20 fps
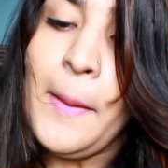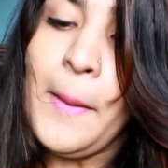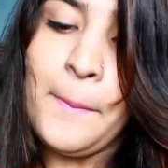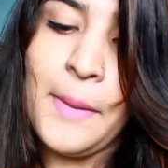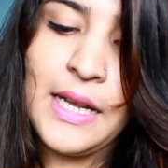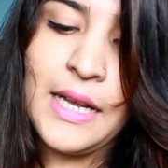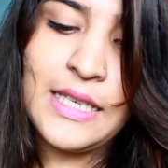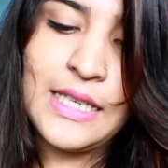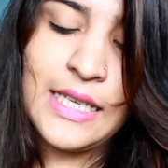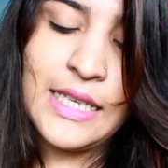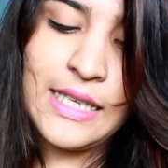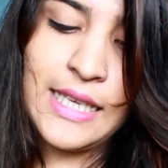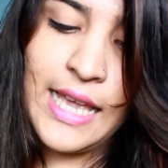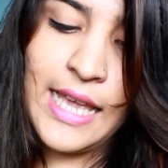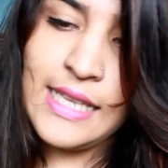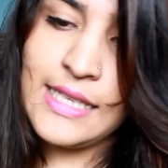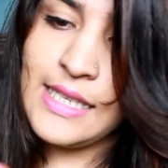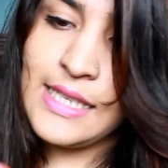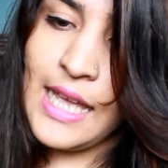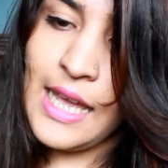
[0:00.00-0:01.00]
But
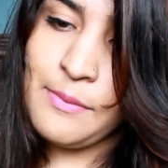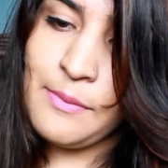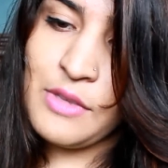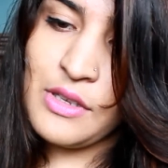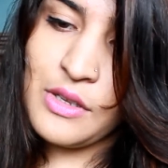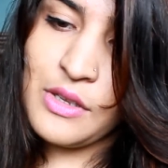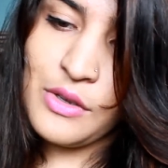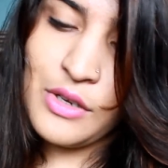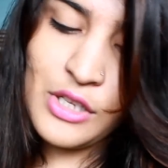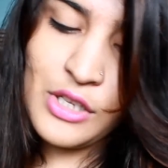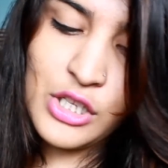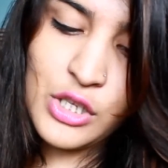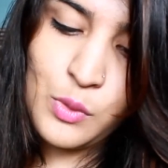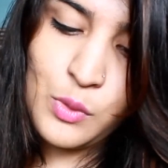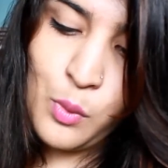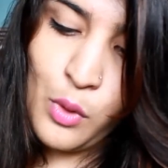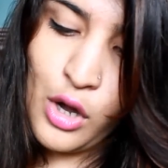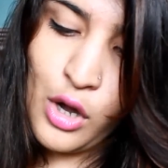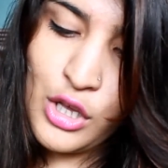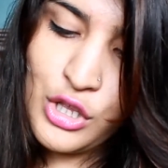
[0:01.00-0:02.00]
yes, I'm just gonna
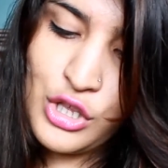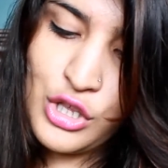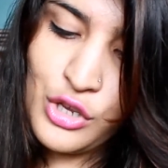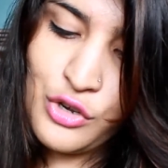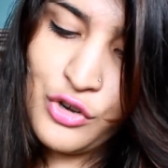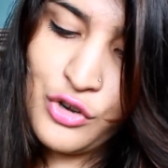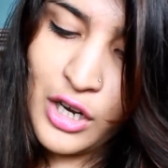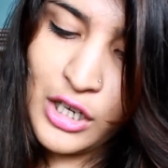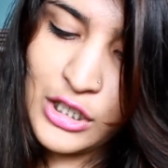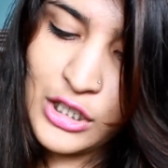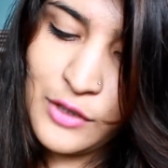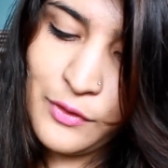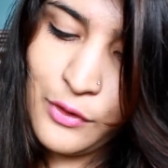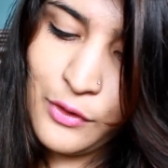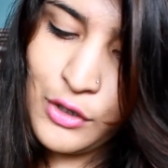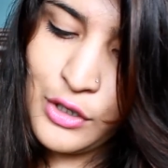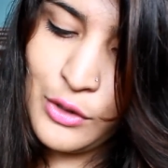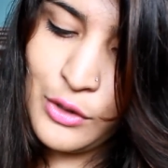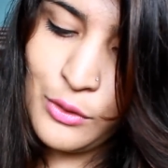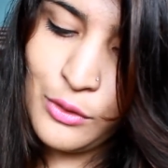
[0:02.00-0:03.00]
swatch Rush
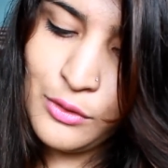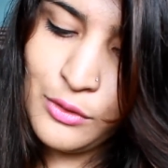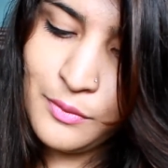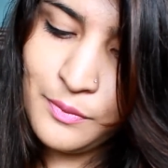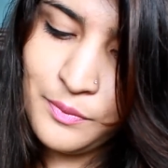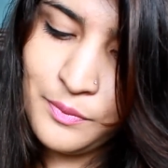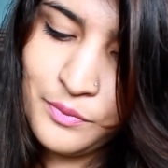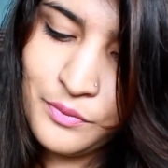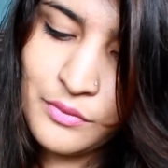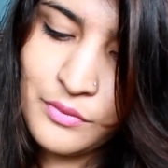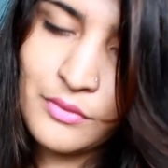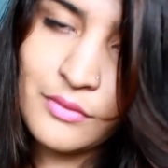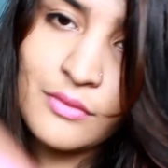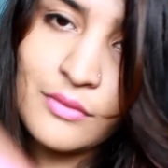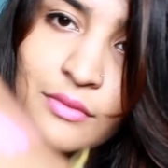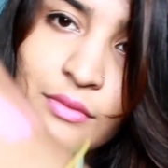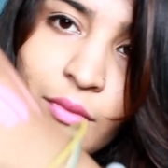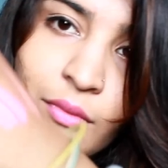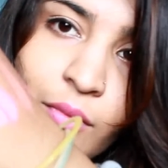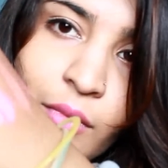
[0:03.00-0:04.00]
for you.
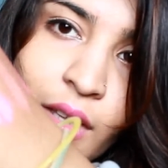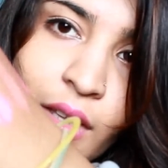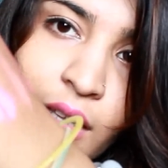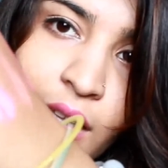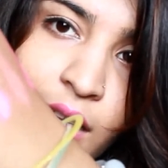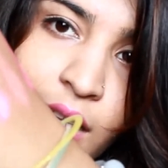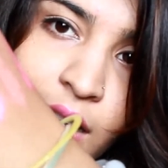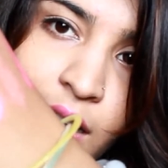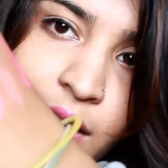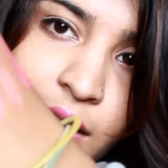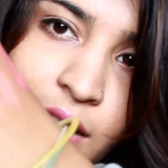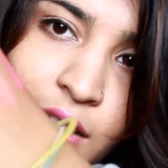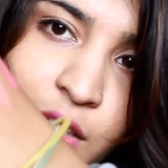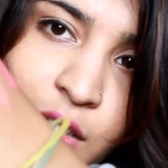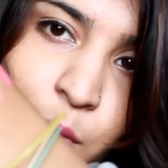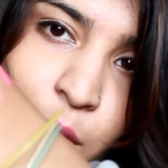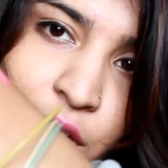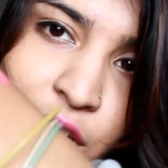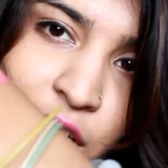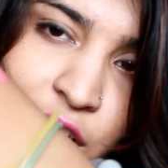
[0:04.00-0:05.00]
This
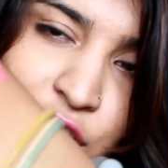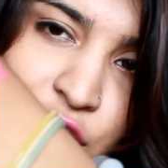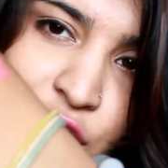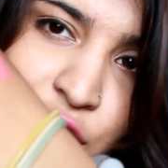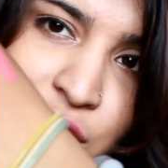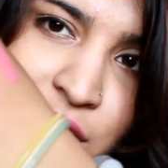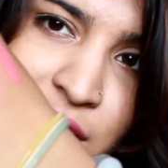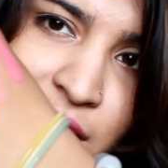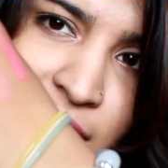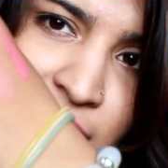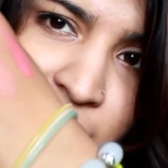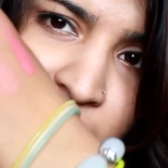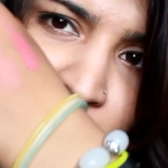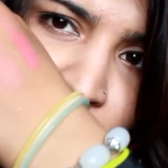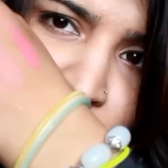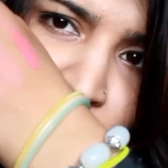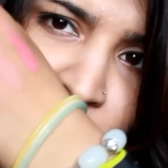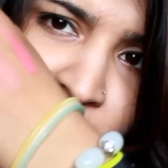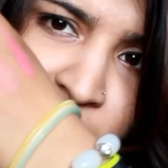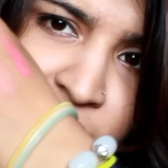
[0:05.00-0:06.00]
is what Rush looks like.
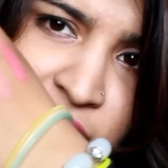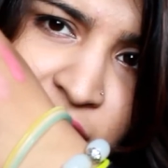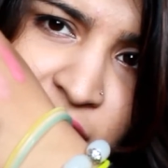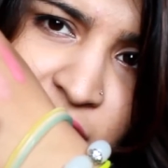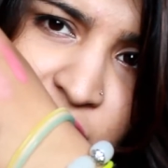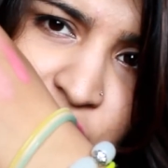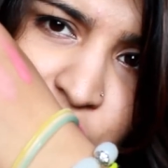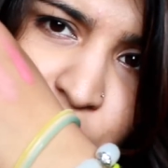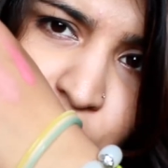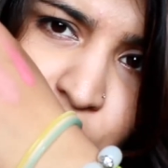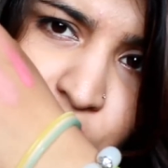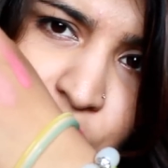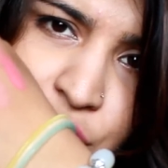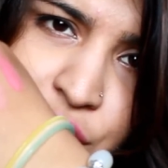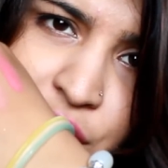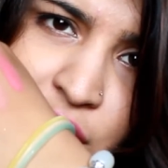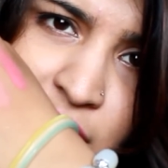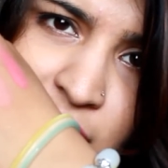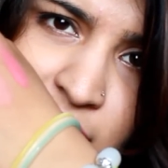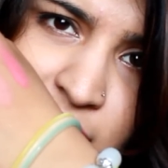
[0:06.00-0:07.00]
These two look
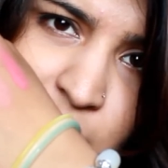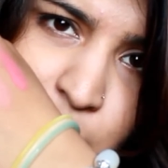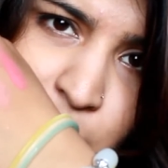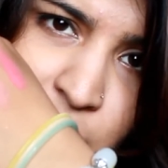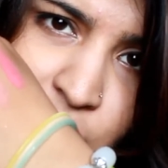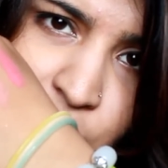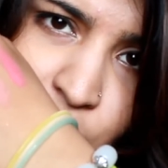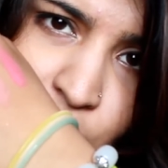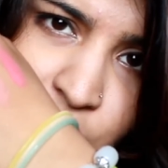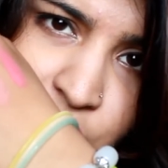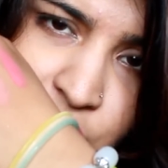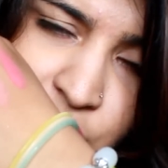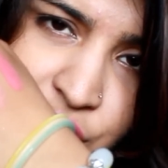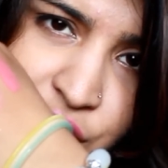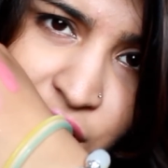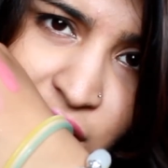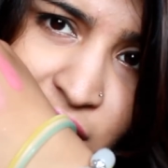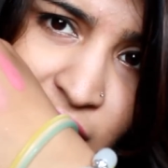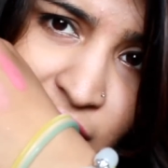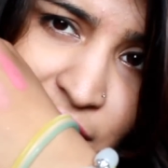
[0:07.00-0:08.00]
really similar on
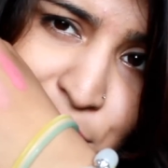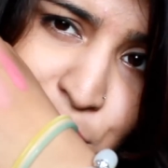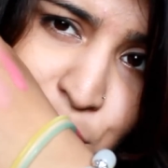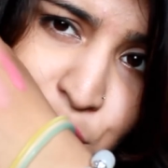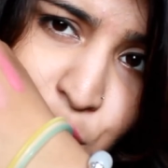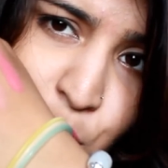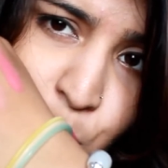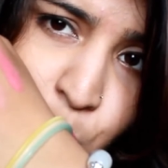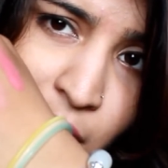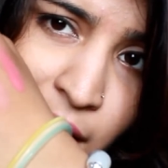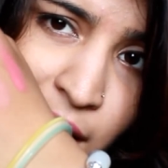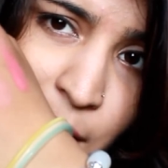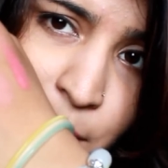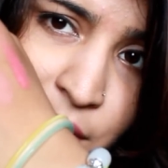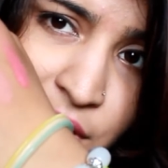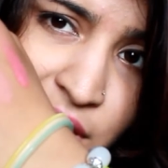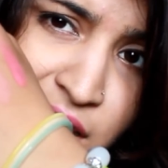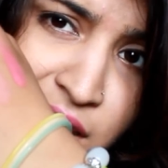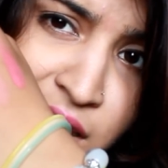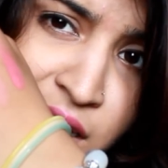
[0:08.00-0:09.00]
screen. I don't know why,
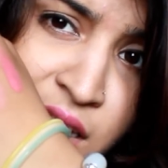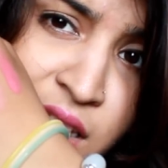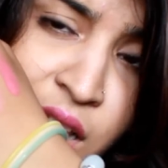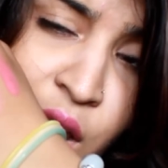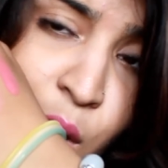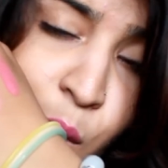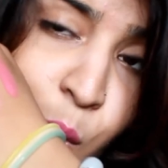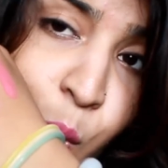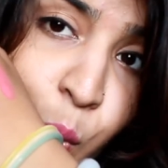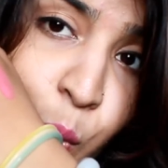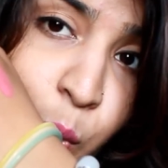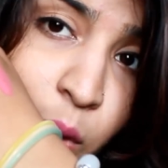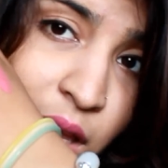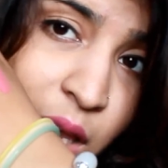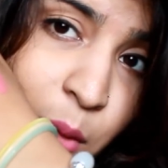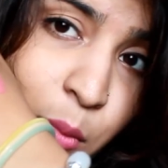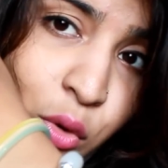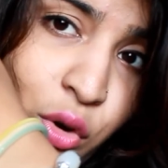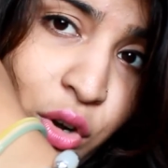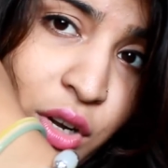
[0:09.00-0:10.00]
but this is
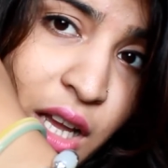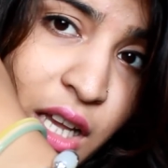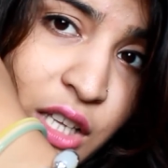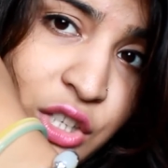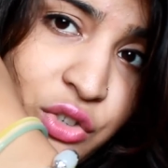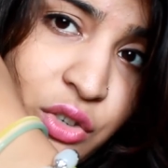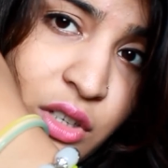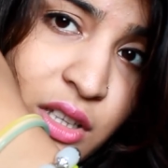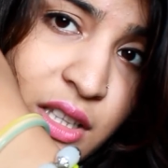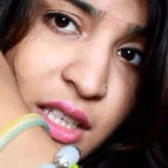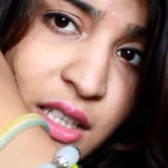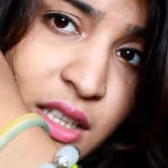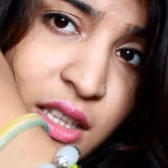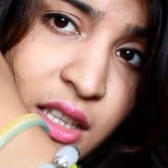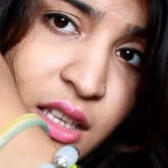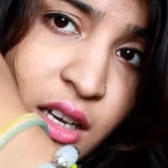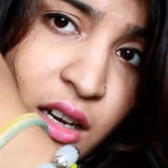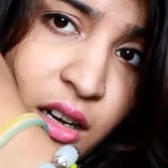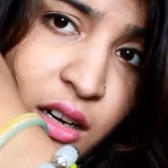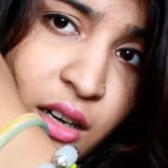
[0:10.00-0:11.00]
way more natural
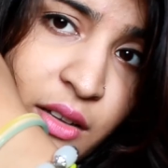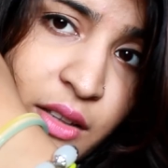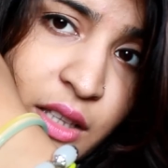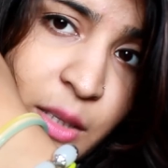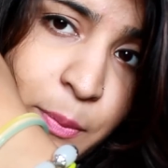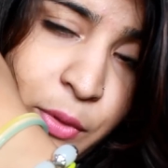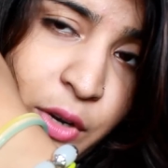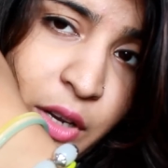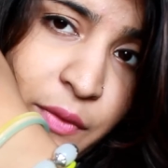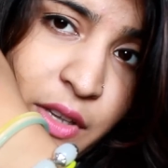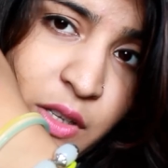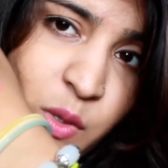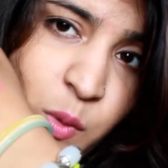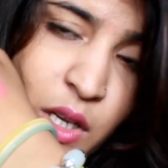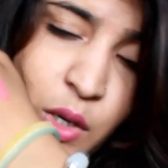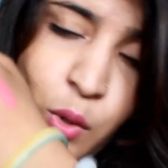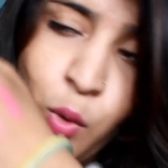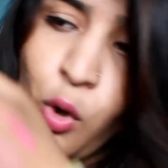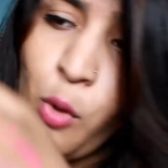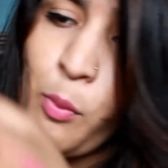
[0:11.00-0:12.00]
than the previous
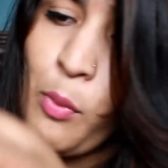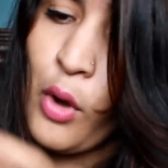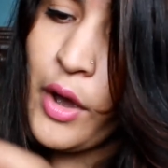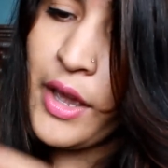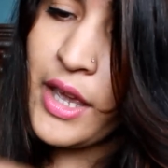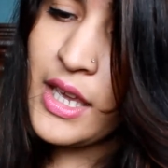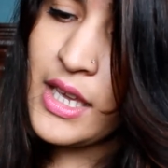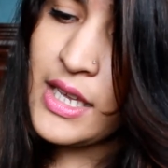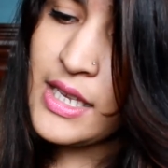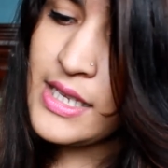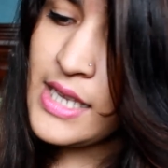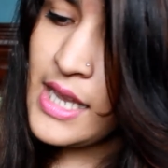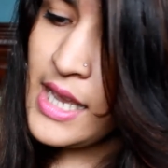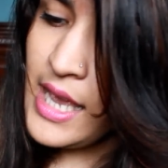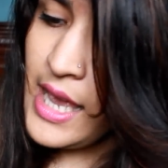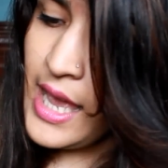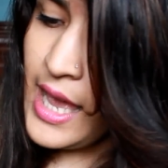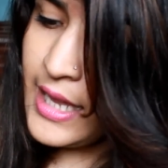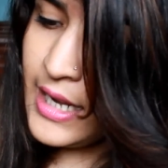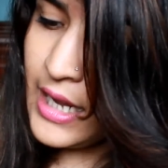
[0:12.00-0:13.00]
one, Oh Boy, is.
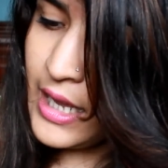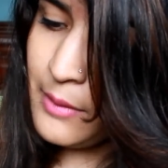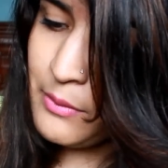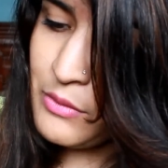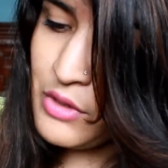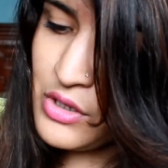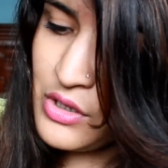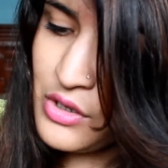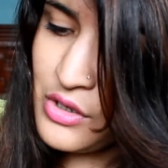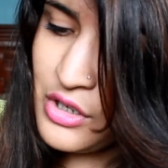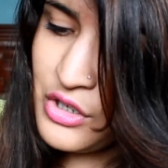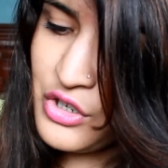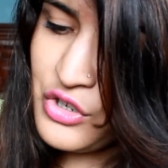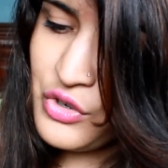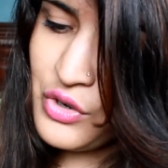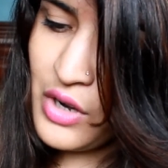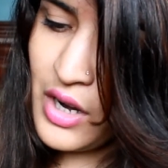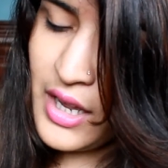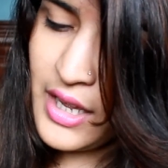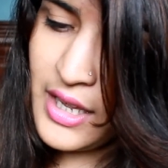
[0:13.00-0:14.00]
And I'm just gonna
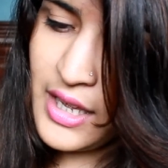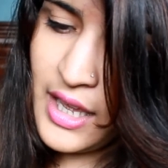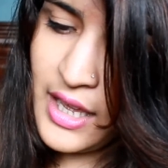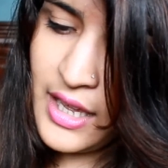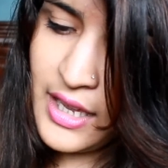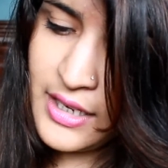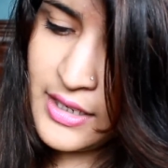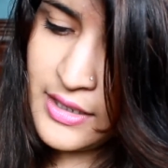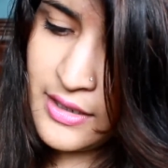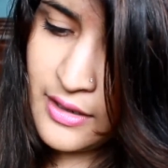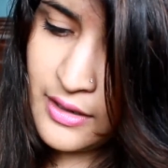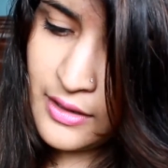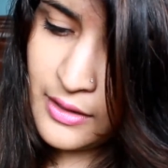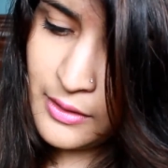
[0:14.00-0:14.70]
try and...